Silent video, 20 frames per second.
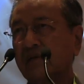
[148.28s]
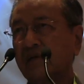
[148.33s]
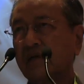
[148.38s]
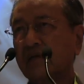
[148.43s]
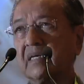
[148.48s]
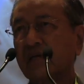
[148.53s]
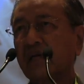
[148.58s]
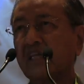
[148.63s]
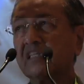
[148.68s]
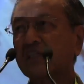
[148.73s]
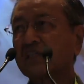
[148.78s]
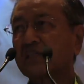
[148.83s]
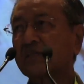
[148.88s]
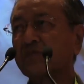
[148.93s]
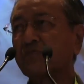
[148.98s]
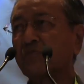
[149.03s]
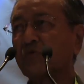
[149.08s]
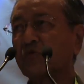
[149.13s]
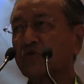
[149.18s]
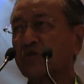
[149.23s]

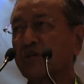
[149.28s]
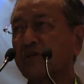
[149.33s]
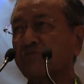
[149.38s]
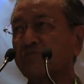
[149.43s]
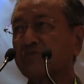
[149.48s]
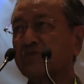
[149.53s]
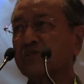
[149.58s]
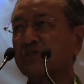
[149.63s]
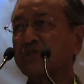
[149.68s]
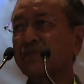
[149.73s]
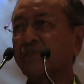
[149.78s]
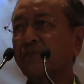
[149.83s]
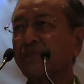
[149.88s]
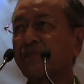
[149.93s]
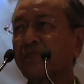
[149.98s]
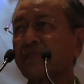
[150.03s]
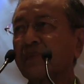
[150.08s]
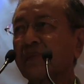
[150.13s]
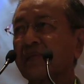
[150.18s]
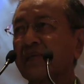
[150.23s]
against Muslims.
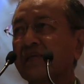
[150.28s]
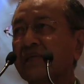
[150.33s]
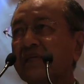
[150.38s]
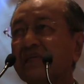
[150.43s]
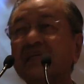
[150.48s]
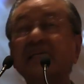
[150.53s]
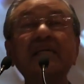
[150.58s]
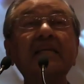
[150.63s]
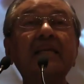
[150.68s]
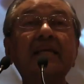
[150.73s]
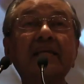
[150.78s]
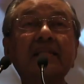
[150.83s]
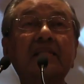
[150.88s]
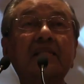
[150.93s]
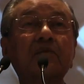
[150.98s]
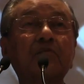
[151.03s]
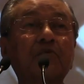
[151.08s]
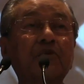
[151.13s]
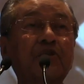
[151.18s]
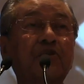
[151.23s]
He
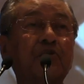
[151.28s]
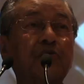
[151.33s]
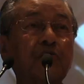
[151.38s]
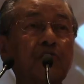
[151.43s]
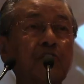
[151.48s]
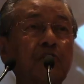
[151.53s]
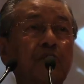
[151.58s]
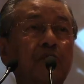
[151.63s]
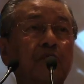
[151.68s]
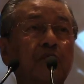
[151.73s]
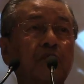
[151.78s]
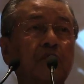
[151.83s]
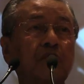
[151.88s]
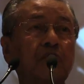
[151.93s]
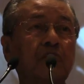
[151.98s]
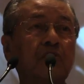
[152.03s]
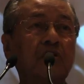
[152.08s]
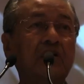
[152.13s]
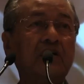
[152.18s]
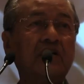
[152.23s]
later withdrew
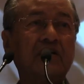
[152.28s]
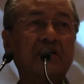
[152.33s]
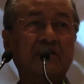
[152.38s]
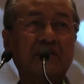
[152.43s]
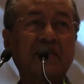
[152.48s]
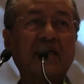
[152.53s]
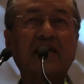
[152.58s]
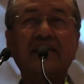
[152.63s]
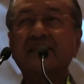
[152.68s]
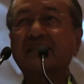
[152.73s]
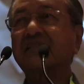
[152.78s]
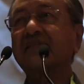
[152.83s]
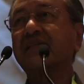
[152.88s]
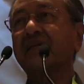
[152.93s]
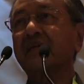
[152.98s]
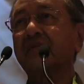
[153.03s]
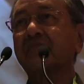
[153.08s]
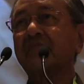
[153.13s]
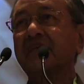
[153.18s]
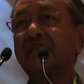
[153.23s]
that
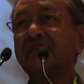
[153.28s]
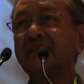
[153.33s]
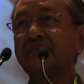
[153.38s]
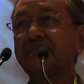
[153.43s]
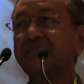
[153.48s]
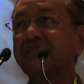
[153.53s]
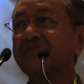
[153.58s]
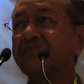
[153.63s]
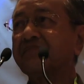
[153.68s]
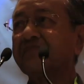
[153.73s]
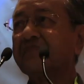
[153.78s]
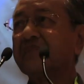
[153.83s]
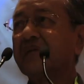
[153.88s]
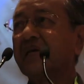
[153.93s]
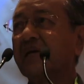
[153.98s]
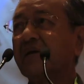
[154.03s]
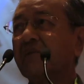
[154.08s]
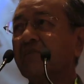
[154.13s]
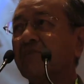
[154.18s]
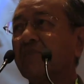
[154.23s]
statement,
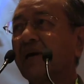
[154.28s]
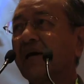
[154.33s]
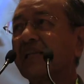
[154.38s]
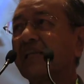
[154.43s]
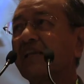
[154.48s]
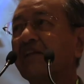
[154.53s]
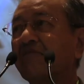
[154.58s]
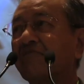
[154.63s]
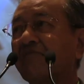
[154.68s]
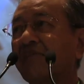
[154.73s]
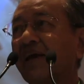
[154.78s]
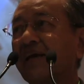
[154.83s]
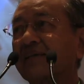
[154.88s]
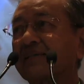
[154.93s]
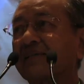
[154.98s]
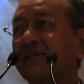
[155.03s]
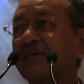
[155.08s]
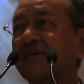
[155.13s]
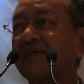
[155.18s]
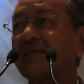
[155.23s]
but in
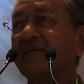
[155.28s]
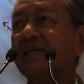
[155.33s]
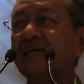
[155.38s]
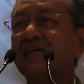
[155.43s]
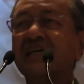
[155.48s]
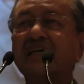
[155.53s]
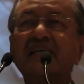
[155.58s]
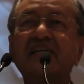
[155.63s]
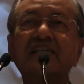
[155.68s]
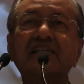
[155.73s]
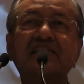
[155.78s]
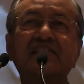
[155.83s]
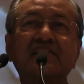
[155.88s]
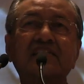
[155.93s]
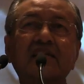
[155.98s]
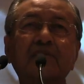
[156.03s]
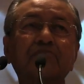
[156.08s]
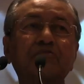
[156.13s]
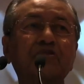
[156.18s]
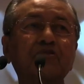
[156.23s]
fact,
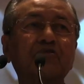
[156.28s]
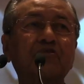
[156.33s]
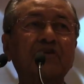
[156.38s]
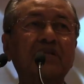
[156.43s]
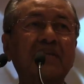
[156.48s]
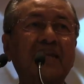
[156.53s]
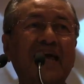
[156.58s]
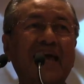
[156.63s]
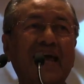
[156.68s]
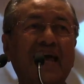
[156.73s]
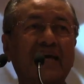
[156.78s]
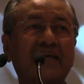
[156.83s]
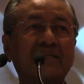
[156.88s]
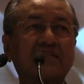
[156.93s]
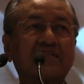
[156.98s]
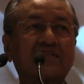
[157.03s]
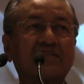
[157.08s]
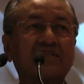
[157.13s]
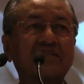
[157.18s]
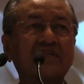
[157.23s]
his subsequent
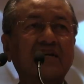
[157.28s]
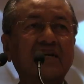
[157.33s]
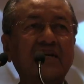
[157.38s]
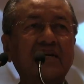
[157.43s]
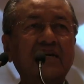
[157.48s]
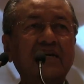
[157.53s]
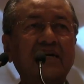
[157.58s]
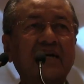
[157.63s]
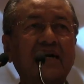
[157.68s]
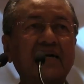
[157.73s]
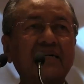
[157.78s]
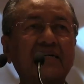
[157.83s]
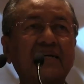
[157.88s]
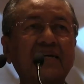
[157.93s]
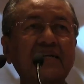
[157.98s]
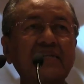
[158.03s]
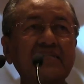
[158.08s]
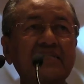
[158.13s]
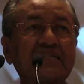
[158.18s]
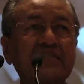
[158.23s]
acts
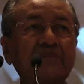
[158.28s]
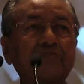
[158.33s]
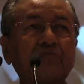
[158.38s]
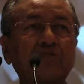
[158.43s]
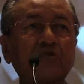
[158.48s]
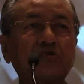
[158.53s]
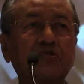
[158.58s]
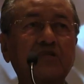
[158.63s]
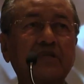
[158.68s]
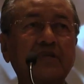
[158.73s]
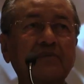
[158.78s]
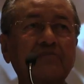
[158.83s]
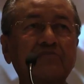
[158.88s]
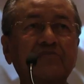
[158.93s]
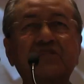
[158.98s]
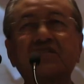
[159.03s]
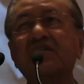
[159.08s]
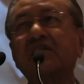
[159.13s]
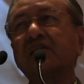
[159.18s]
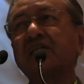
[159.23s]
against the
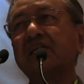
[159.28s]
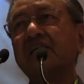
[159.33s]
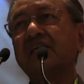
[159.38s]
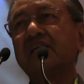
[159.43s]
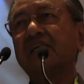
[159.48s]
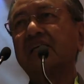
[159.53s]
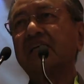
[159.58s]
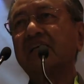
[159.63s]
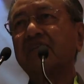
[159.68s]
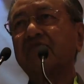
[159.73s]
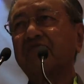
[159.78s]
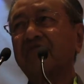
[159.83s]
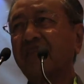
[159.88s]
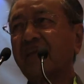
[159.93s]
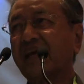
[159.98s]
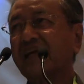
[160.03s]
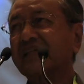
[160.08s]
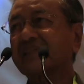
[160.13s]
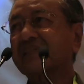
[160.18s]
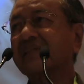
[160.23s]
Muslims
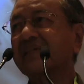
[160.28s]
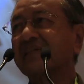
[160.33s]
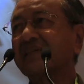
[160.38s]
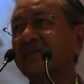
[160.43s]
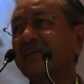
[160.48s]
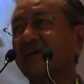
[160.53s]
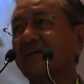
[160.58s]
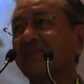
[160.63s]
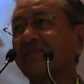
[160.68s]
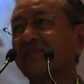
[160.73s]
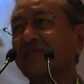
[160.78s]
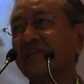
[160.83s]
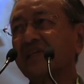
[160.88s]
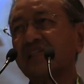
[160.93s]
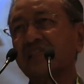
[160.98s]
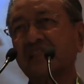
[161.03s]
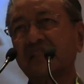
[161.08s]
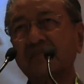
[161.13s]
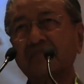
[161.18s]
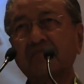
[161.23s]
reflected
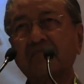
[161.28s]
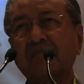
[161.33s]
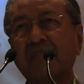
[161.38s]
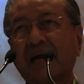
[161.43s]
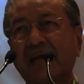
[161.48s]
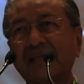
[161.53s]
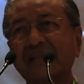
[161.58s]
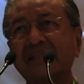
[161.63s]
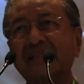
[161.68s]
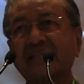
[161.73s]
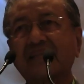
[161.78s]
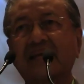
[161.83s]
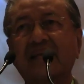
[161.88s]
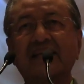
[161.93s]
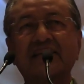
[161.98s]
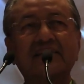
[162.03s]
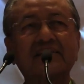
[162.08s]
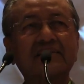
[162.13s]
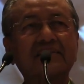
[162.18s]
this mindset.